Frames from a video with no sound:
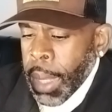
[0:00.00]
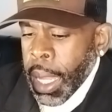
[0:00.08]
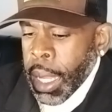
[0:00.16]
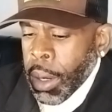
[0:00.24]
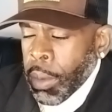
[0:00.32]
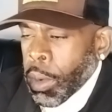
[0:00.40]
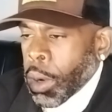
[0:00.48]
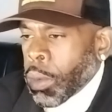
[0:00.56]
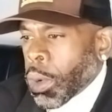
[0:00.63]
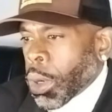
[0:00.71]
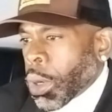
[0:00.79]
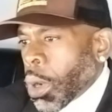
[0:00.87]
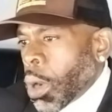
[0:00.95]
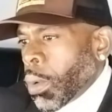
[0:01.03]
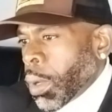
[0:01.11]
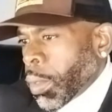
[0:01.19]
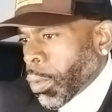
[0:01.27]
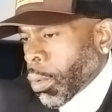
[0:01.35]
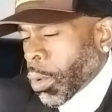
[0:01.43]
men and what we're
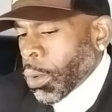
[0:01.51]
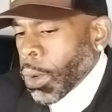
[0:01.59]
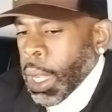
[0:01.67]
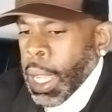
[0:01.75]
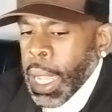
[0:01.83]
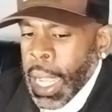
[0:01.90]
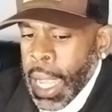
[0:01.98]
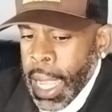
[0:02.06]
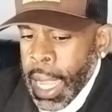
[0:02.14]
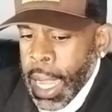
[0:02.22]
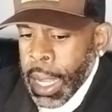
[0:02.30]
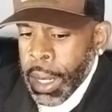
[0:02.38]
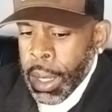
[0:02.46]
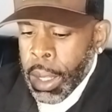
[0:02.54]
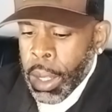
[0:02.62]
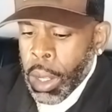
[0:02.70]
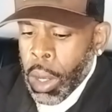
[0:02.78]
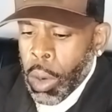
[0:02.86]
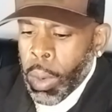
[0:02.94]
going through. And
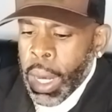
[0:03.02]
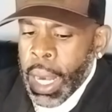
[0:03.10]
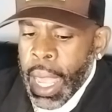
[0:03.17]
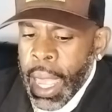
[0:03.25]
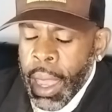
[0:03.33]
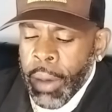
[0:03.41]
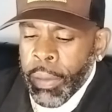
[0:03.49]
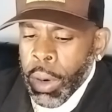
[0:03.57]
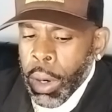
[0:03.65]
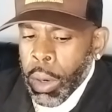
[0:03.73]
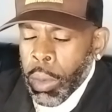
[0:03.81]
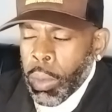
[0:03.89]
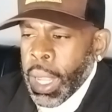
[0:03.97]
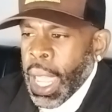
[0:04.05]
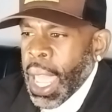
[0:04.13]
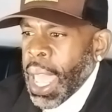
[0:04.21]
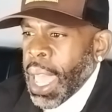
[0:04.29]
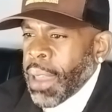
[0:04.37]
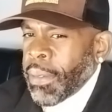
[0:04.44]
whenever we
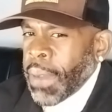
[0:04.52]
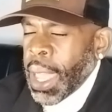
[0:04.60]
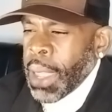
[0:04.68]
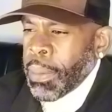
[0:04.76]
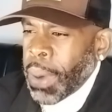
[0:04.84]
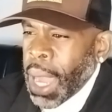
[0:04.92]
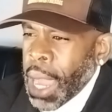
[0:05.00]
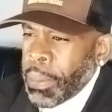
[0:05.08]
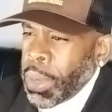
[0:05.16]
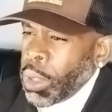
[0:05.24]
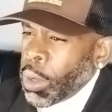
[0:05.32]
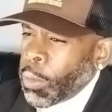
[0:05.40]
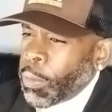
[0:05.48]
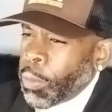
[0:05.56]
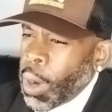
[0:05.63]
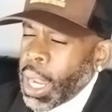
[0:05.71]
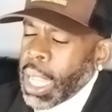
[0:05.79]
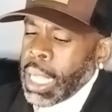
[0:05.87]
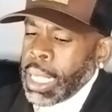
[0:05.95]
have a popular
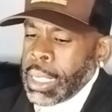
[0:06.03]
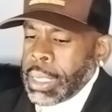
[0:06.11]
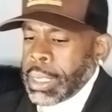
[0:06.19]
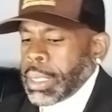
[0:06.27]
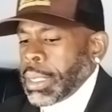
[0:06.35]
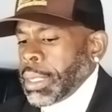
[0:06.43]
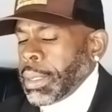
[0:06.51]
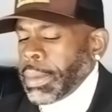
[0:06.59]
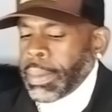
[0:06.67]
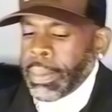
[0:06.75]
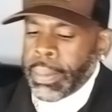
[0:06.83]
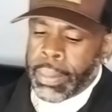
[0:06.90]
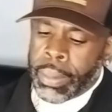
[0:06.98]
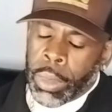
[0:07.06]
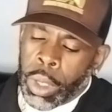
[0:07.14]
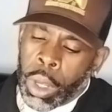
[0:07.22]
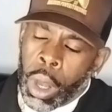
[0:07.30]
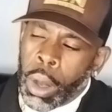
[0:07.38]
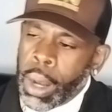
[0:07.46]
phrase
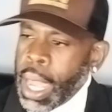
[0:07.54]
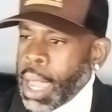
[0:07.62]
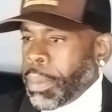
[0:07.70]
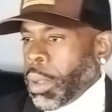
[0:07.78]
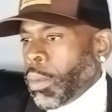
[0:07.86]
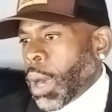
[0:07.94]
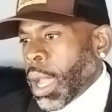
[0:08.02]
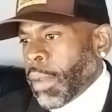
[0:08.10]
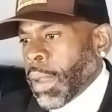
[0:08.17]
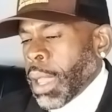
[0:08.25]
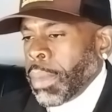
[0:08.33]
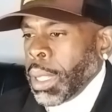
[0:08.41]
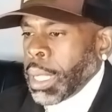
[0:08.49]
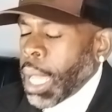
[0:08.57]
called happy wife, happy